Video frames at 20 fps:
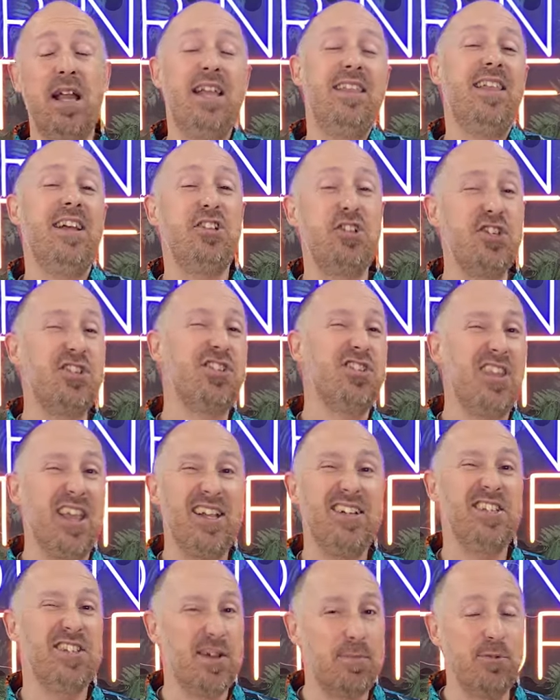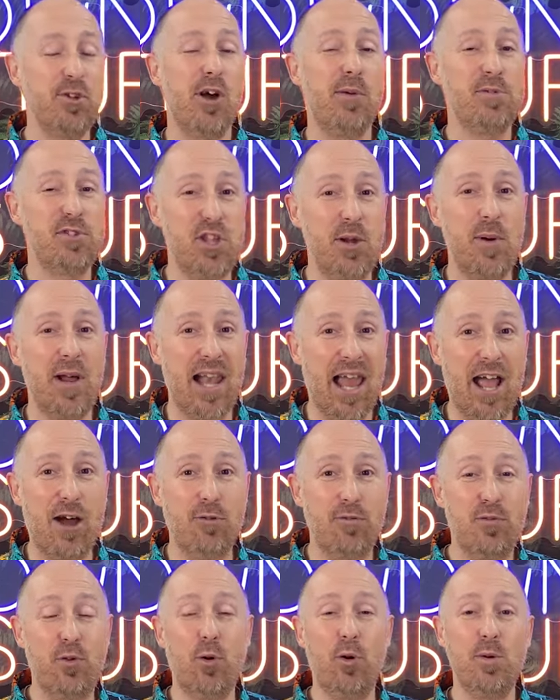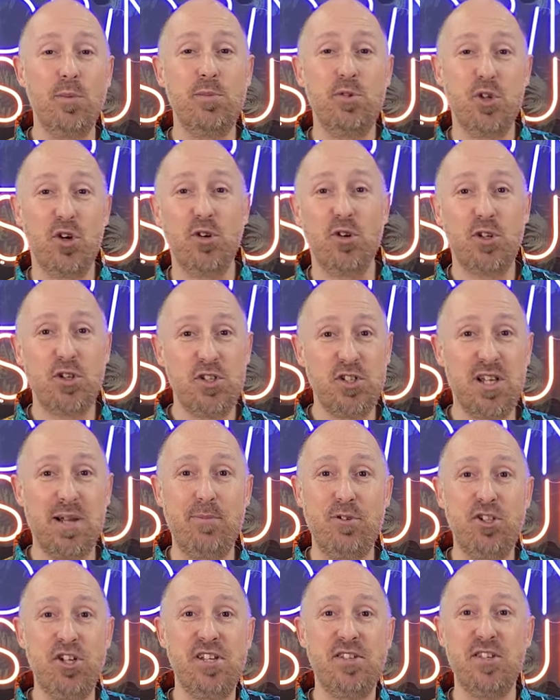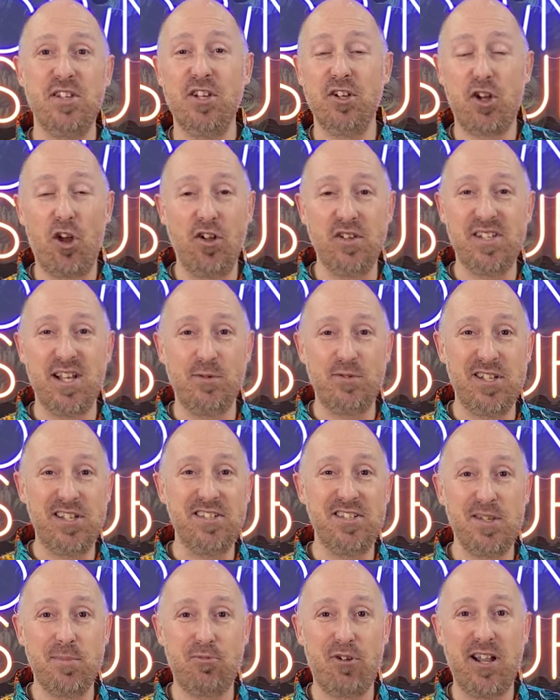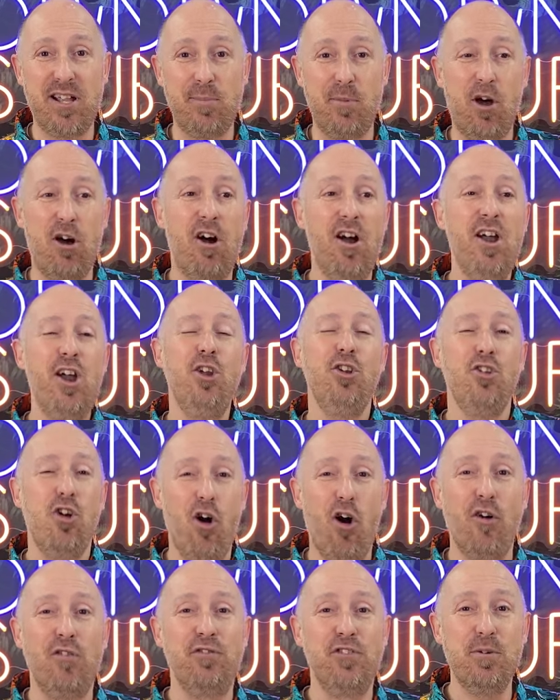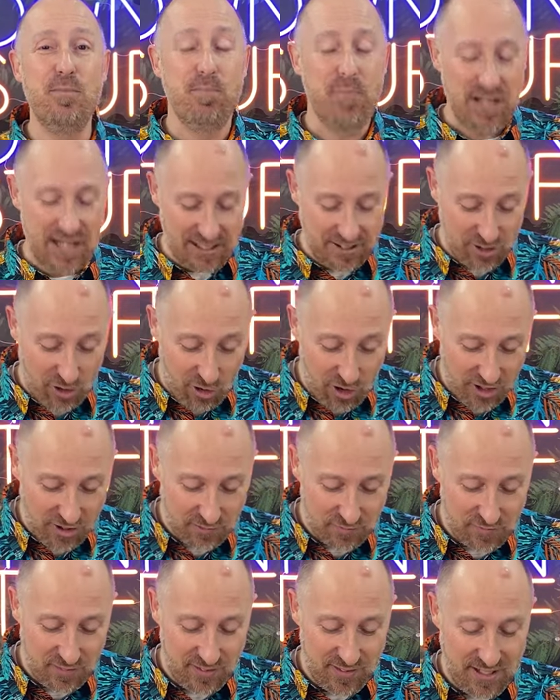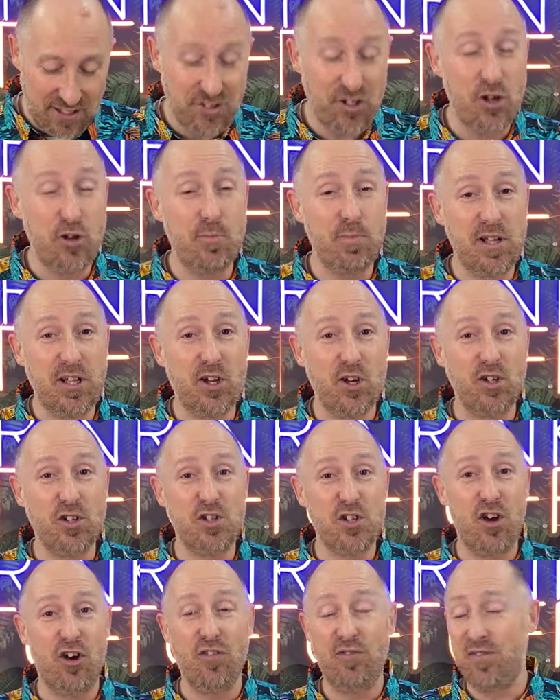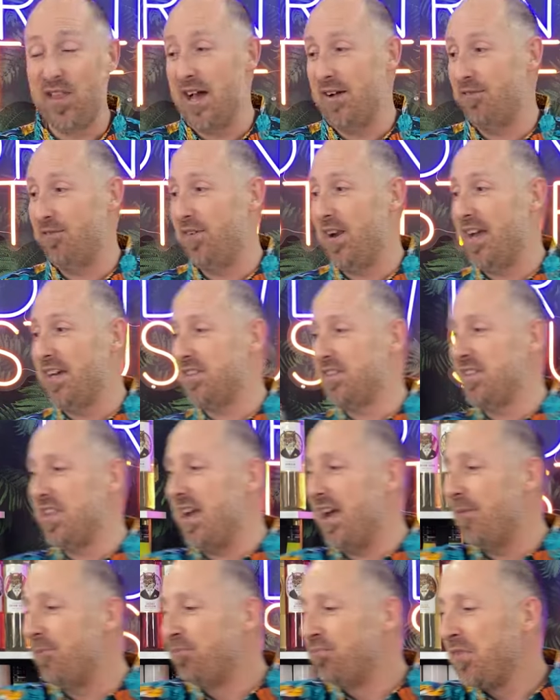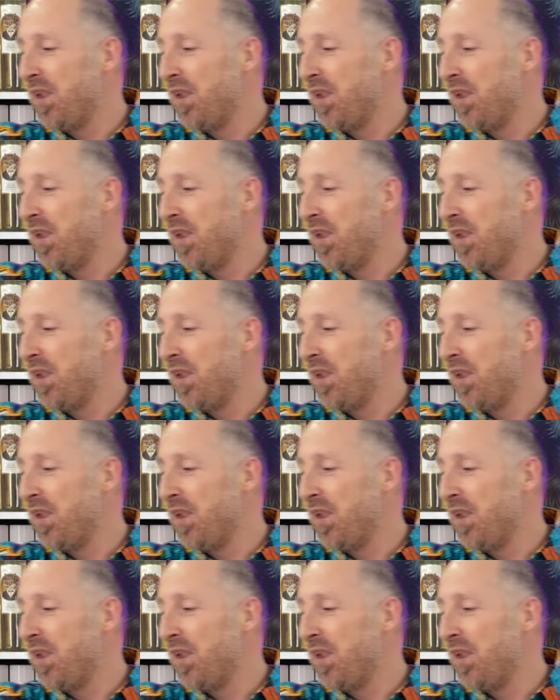They sometimes do allow for sort of slippages in the cocktail tins to break apart. Not often, but they do because of that flex there.